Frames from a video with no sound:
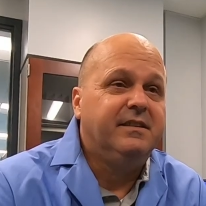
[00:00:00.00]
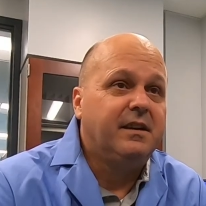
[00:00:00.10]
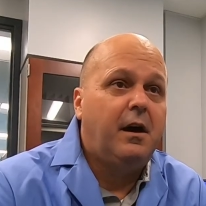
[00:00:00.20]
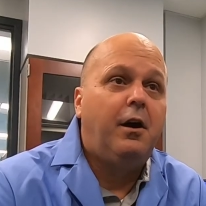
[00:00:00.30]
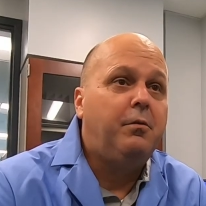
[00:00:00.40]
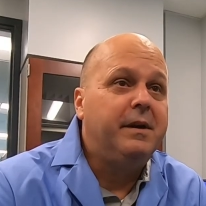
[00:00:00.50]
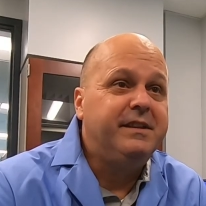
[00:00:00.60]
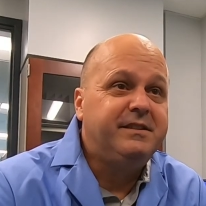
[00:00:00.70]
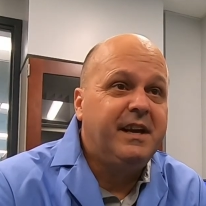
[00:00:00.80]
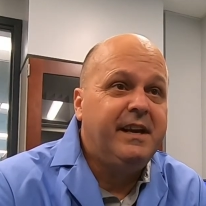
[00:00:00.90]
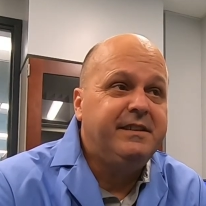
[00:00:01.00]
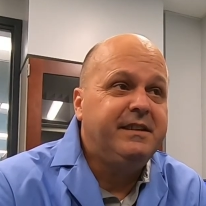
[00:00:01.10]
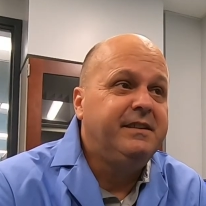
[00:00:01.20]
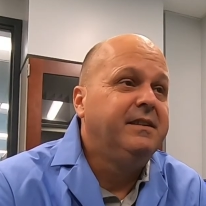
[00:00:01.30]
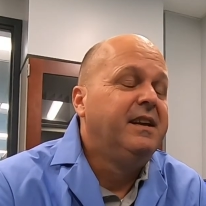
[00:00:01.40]
is always
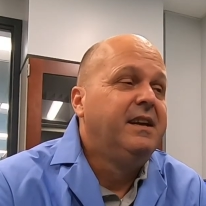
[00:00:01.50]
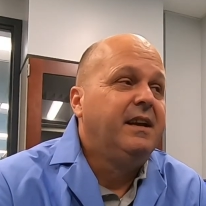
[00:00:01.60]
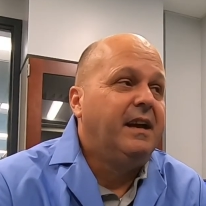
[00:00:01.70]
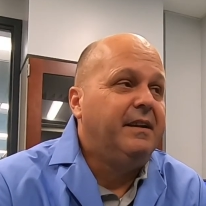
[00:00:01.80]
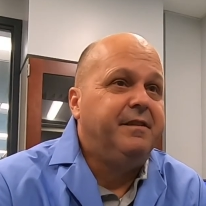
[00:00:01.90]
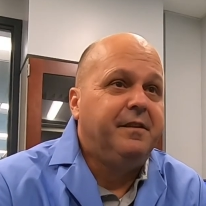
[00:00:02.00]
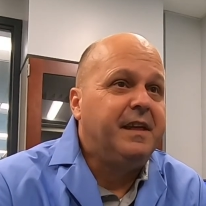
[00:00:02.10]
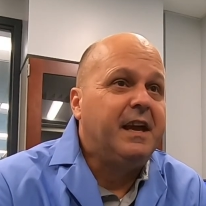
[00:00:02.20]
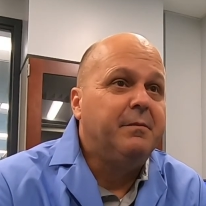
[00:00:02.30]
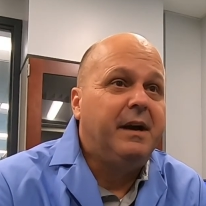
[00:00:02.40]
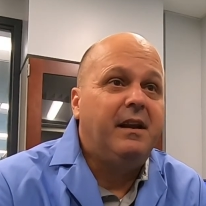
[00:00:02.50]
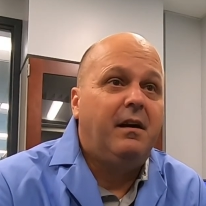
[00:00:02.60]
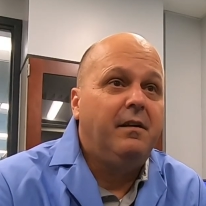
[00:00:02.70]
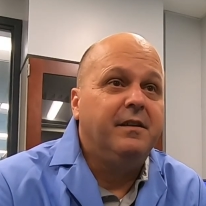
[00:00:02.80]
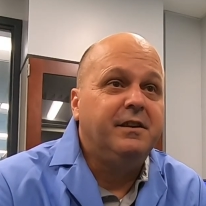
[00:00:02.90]
changing. If you think about
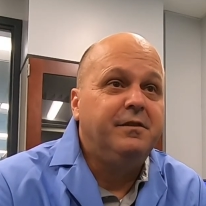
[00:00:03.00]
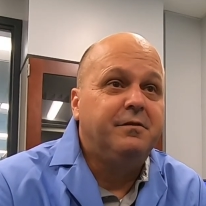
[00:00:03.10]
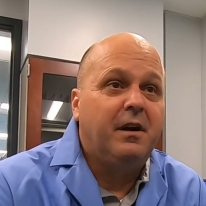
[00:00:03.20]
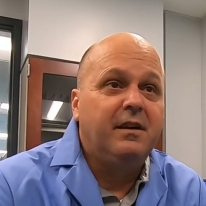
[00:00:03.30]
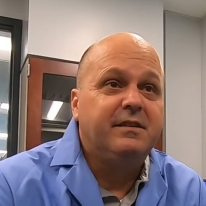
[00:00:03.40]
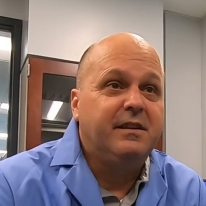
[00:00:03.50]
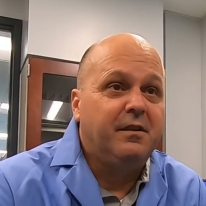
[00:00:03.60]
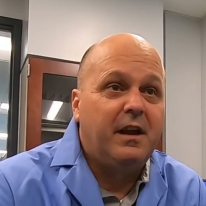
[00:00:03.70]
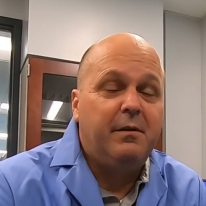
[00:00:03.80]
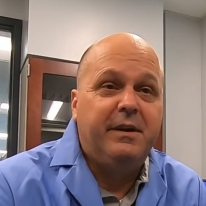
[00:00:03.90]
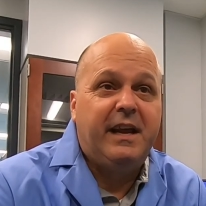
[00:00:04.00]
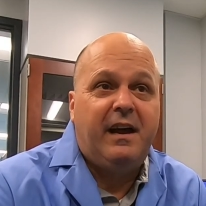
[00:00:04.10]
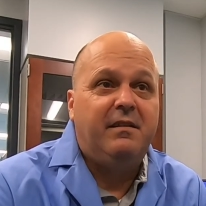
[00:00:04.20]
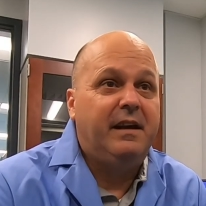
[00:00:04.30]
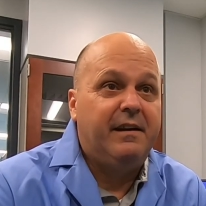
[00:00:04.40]
all the new drugs that are coming
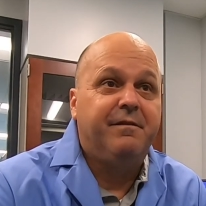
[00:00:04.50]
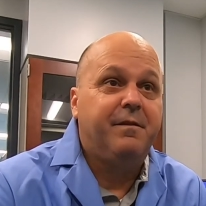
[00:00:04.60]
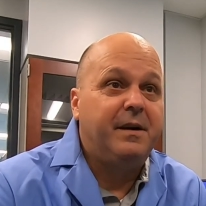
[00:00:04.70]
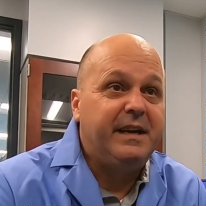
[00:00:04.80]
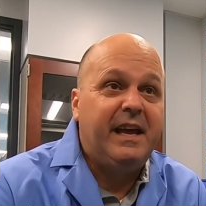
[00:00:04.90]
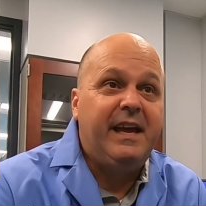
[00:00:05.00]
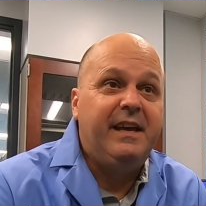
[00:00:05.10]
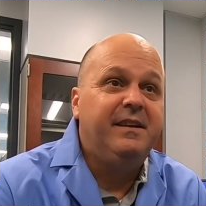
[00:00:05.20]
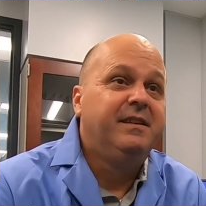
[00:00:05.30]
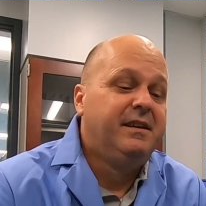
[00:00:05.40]
out every day,